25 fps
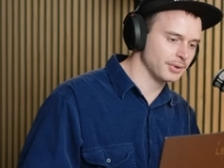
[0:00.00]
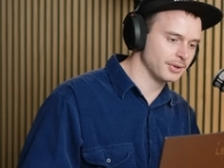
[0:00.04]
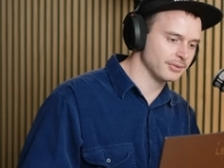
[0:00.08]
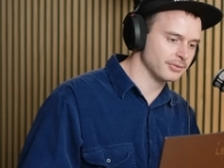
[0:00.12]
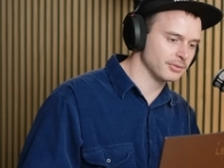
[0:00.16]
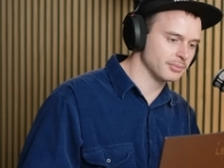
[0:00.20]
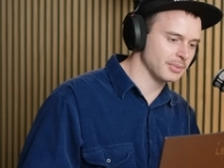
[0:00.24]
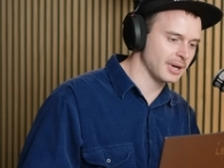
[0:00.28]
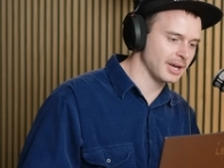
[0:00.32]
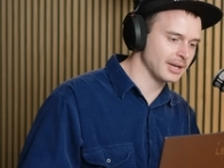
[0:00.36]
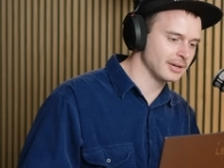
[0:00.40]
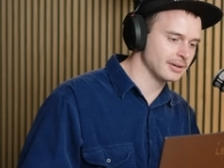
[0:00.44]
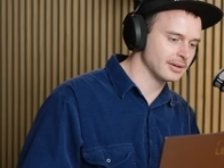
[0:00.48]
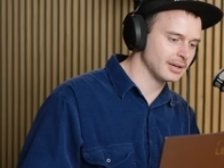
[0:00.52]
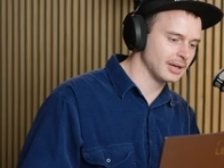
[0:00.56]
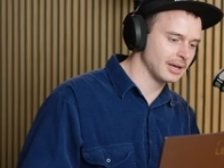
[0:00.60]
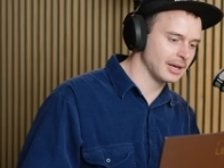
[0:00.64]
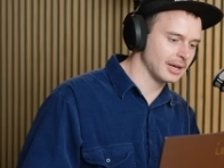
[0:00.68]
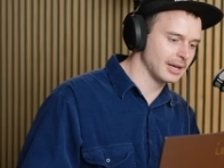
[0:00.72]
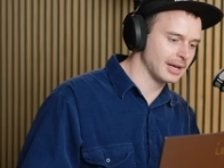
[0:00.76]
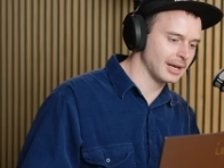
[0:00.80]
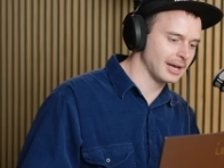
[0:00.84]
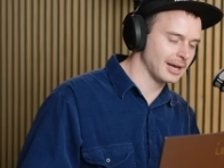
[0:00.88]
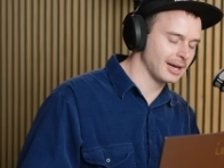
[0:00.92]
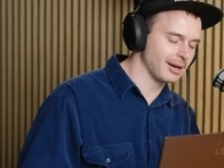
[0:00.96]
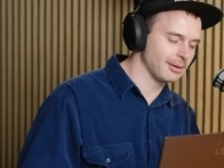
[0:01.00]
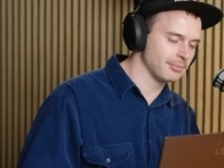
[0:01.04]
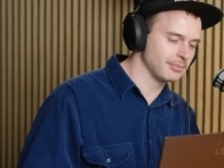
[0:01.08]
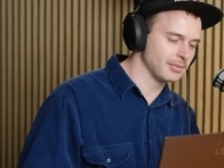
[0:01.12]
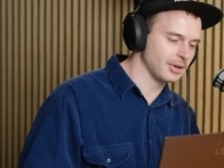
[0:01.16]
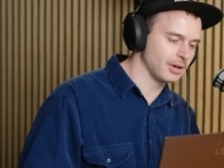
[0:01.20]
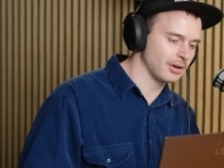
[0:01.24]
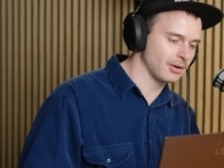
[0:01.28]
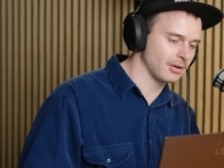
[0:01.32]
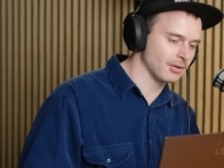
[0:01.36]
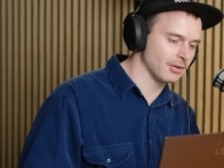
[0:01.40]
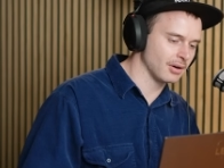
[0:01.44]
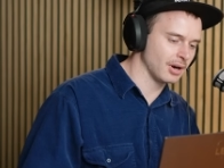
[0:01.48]
Beautiful, mate.
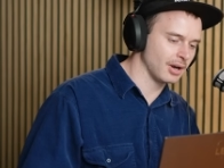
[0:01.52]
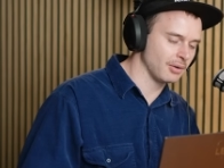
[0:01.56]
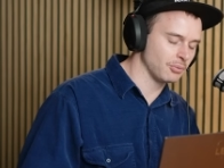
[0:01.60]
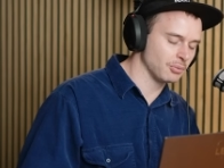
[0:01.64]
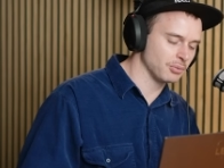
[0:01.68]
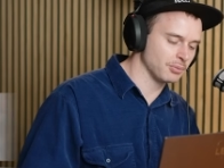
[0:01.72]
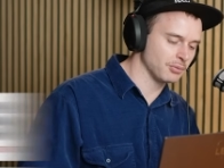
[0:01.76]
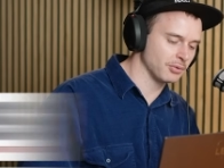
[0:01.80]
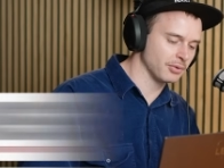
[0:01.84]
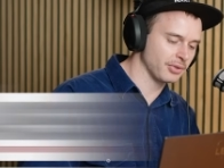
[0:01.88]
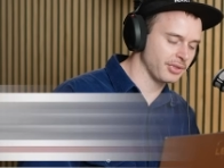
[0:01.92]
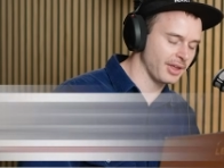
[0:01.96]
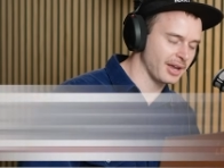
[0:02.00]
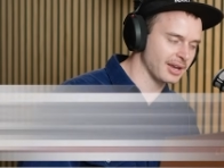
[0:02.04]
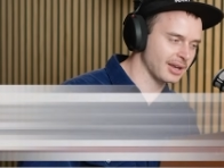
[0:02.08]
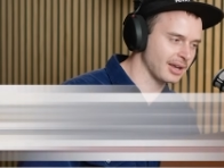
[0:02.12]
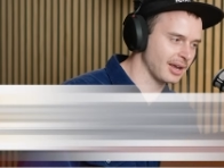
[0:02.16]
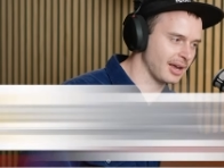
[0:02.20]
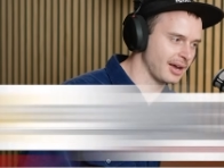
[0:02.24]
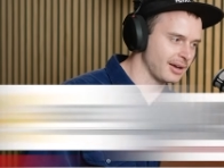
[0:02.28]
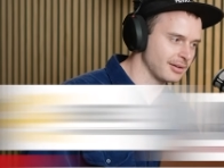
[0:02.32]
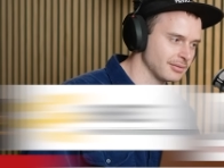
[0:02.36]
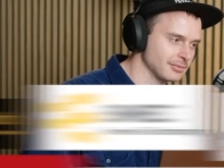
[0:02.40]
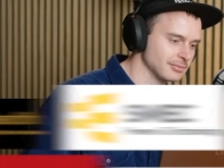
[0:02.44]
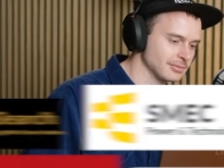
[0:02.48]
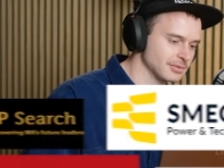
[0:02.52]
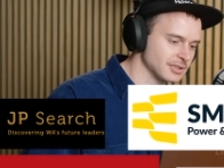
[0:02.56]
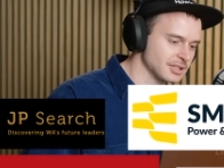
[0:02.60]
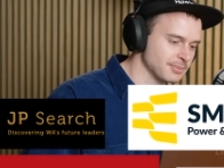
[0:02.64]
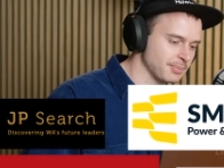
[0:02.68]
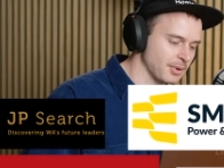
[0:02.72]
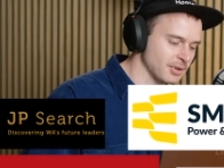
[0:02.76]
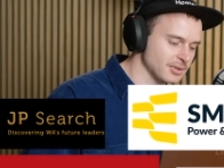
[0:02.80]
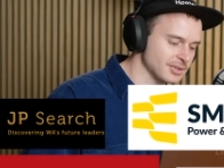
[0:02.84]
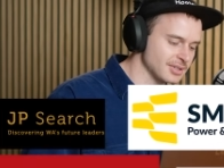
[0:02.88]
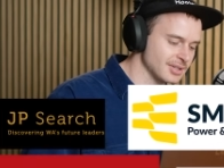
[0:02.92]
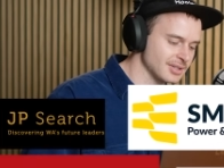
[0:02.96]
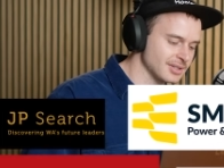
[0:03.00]
All right. We'll thank our
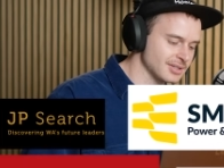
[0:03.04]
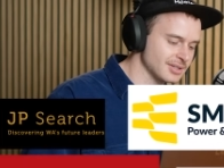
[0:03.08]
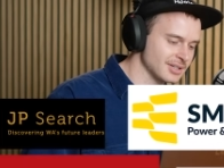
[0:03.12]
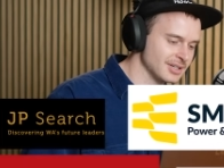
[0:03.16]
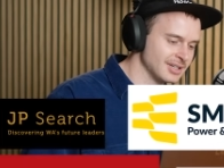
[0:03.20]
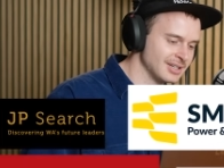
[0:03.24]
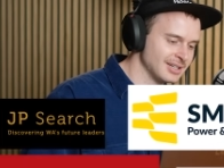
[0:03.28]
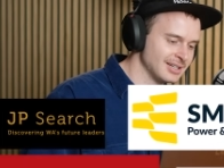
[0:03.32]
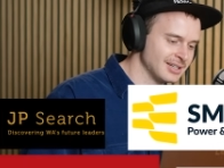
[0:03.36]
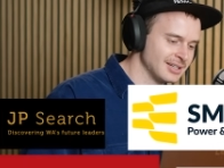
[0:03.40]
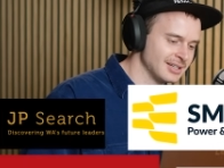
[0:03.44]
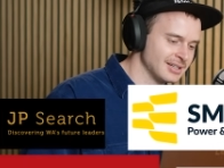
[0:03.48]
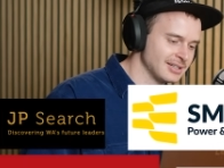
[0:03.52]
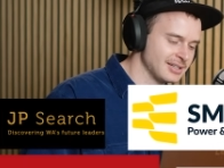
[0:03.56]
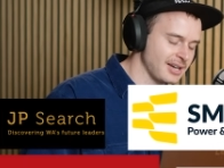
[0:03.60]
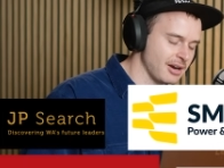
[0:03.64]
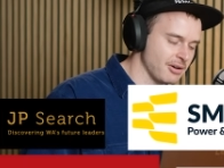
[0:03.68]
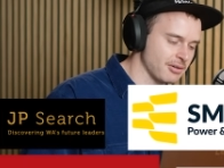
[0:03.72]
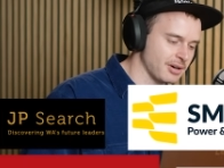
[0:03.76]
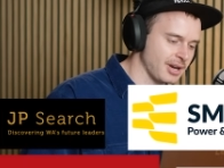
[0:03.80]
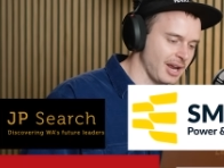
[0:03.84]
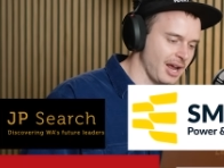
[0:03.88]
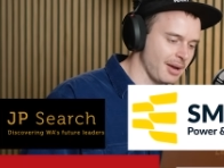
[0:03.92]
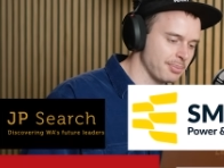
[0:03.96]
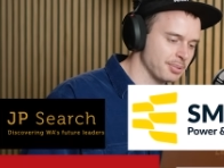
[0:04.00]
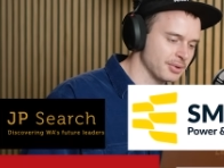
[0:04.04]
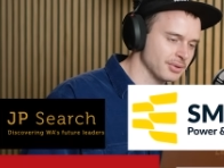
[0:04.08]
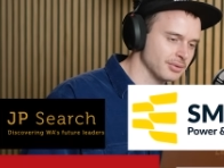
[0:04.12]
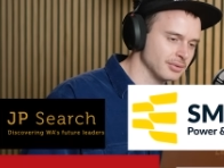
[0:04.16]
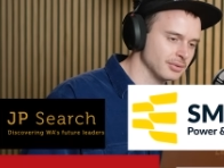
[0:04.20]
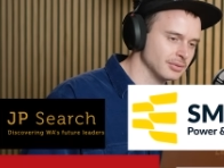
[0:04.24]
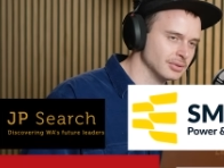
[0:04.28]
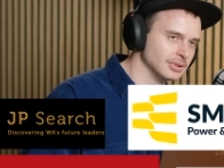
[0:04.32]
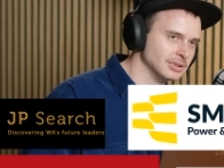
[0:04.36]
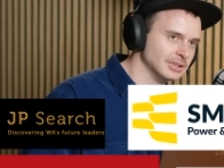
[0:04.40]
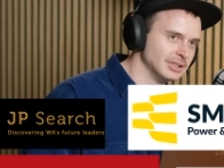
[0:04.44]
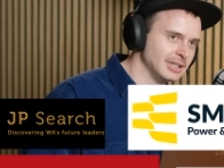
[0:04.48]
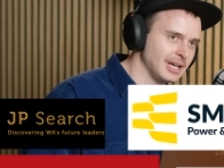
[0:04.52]
sponsors, Terra
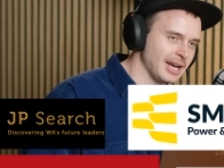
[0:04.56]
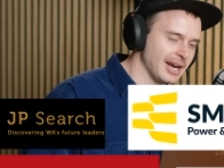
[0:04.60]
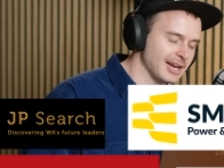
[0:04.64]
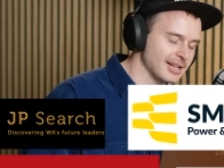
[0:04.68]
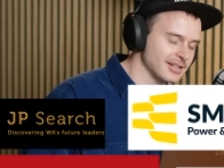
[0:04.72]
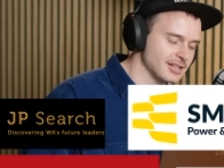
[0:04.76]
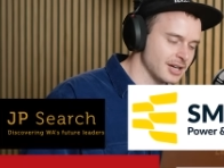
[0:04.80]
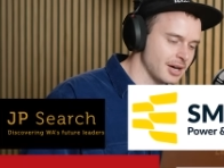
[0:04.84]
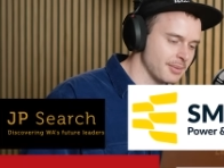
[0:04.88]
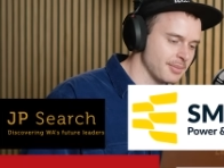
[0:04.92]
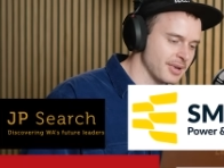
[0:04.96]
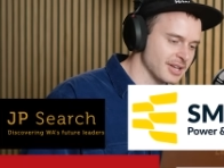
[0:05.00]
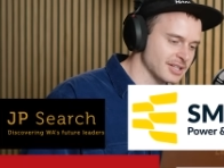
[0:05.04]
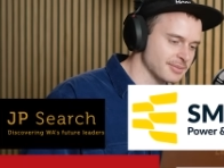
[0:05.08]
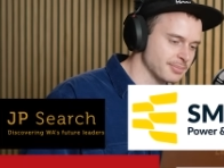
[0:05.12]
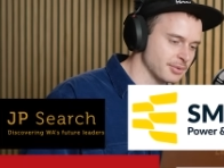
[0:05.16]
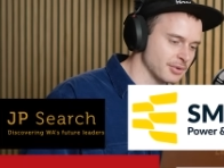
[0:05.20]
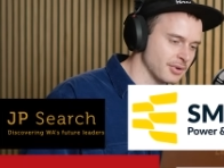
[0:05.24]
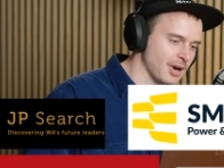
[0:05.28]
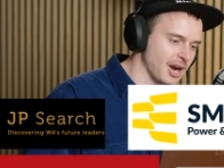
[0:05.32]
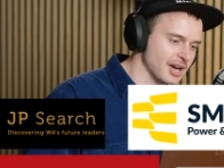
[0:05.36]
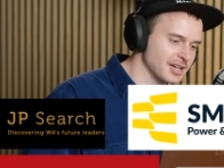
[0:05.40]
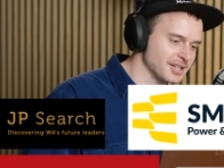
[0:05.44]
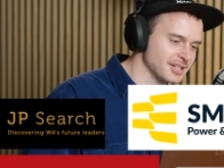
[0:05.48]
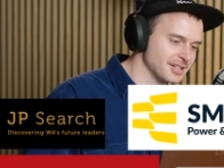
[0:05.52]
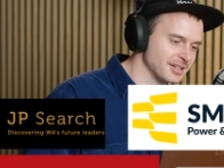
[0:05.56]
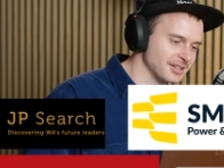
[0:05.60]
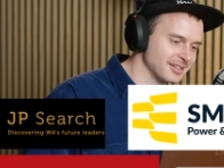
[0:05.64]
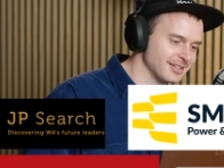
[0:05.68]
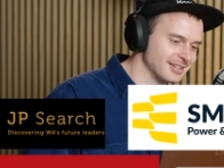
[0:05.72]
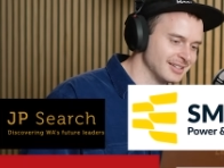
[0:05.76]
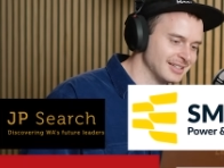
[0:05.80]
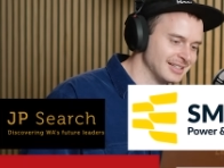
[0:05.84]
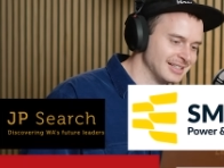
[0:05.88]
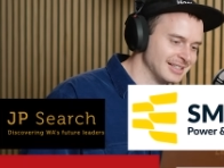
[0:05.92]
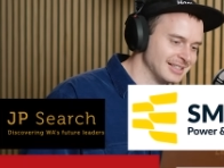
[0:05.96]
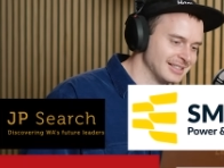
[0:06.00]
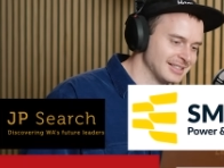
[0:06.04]
Capital, Anytime
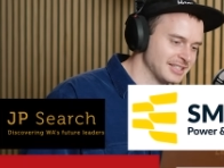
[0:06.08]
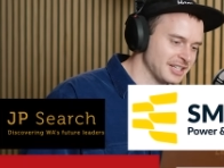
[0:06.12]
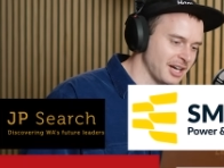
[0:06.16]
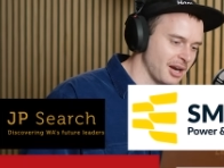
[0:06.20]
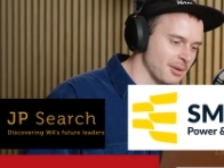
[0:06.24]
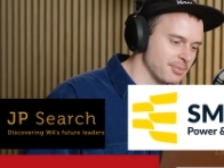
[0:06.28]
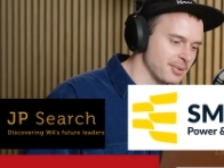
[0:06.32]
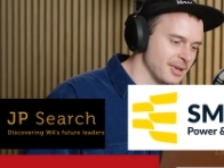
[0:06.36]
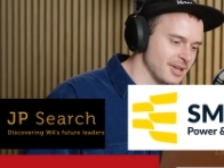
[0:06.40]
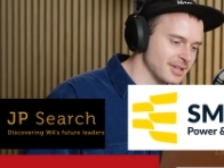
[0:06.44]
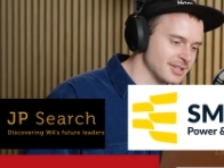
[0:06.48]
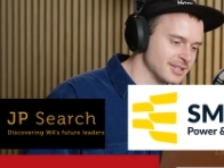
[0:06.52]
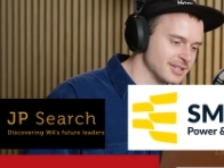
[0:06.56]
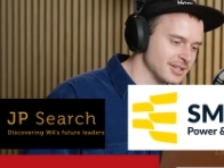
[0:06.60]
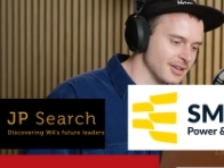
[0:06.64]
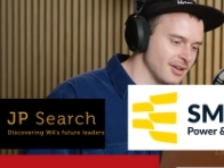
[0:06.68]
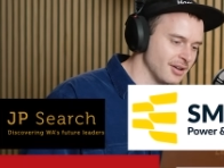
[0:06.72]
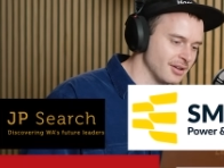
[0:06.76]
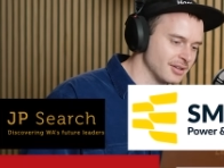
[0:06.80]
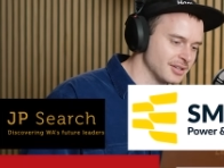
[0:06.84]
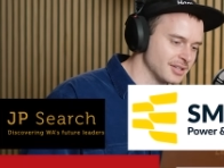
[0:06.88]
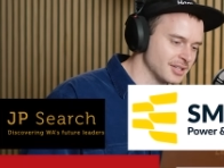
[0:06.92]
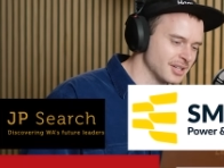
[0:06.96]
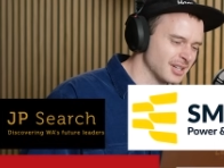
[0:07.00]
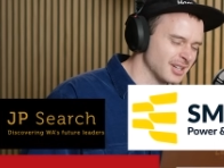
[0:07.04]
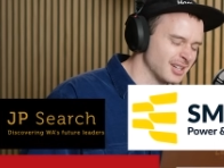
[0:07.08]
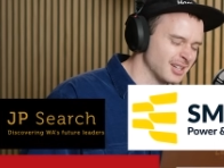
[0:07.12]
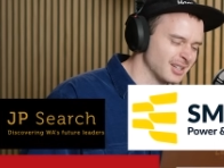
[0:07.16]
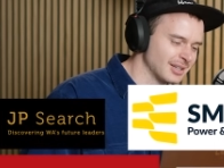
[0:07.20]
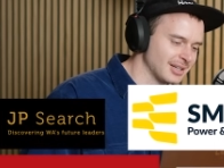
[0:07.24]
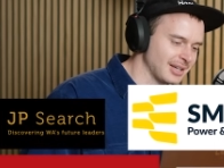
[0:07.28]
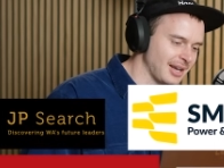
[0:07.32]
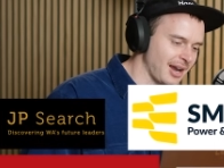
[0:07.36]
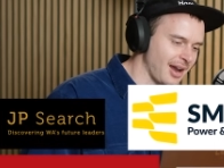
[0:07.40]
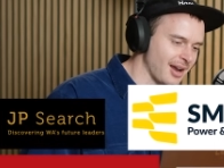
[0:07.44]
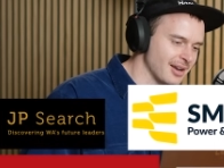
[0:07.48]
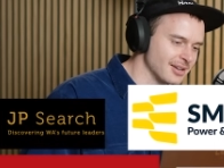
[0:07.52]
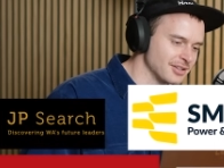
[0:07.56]
Exploration, JP Search,
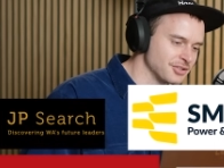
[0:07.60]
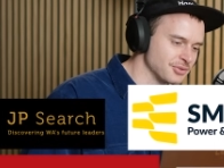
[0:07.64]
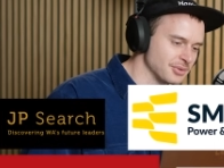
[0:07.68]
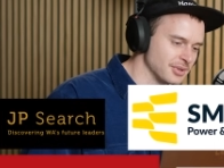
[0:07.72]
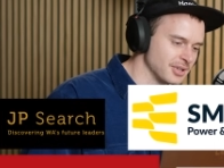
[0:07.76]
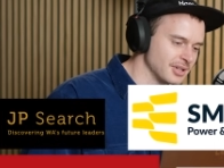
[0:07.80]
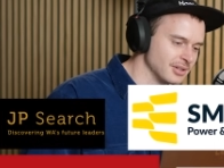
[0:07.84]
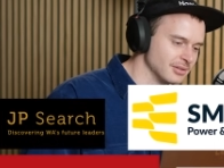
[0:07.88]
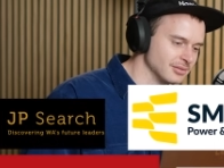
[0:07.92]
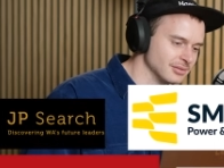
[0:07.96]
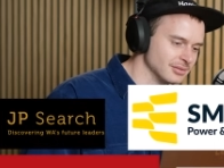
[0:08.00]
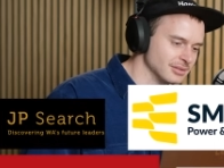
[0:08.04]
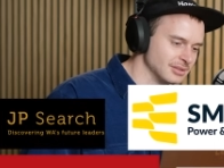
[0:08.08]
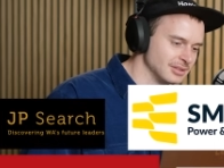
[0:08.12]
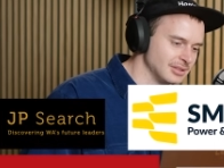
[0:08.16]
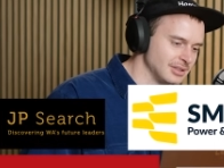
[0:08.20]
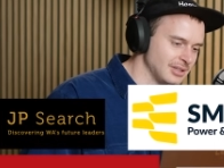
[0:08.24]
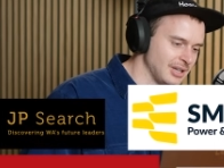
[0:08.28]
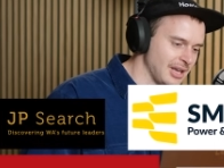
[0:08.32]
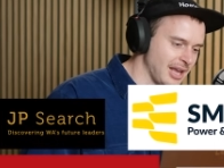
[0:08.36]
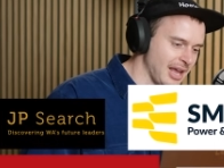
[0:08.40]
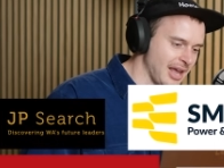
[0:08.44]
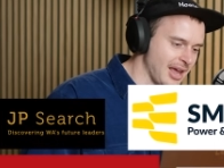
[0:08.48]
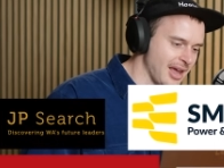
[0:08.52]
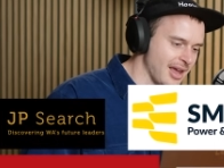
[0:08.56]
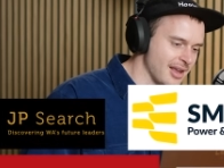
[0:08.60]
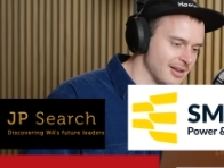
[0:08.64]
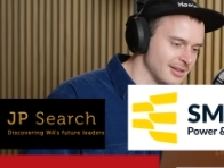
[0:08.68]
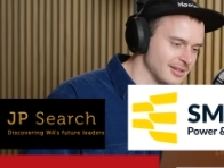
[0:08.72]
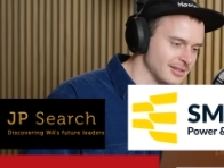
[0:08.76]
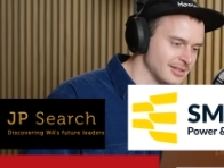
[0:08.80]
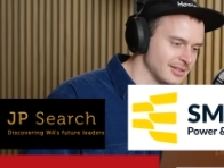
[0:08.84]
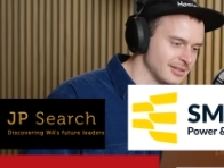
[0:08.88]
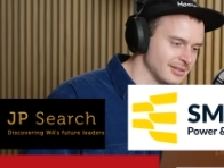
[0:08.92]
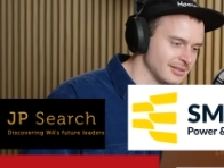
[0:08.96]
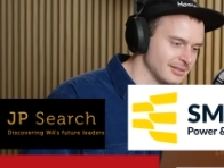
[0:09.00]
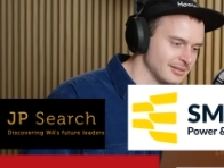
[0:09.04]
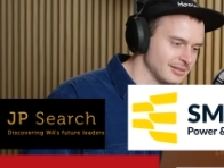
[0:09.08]
K-Drill,
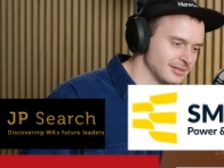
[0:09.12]
and